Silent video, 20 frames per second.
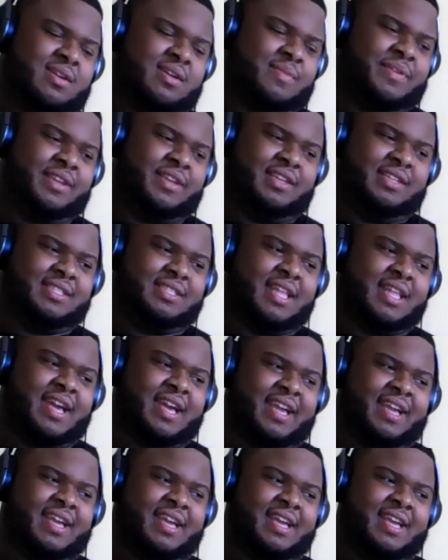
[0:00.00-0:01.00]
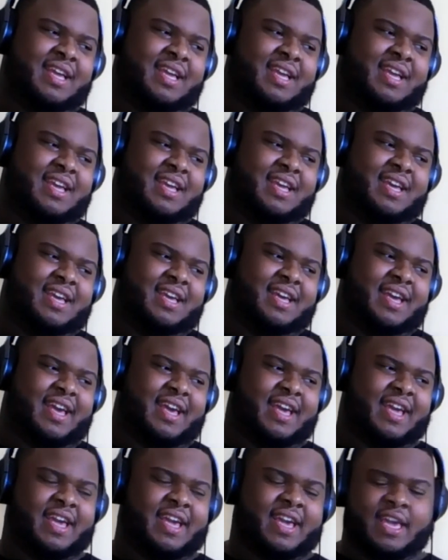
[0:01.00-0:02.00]
and he's like,
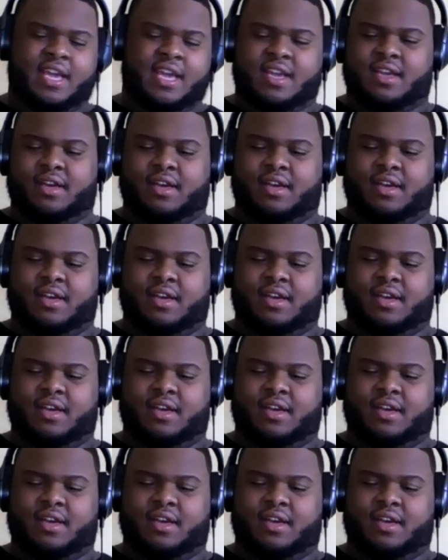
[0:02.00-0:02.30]
hey,